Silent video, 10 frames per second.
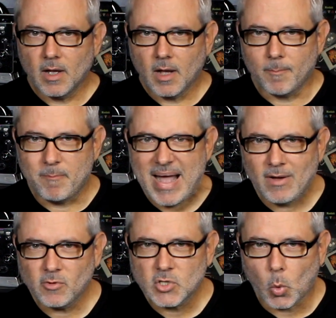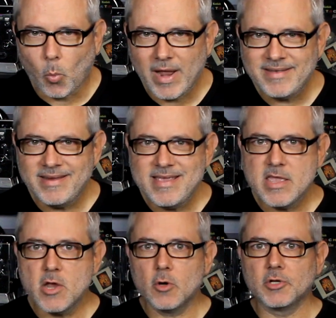about 20
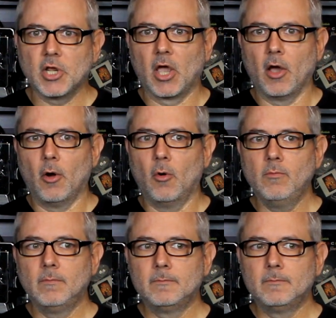years ago,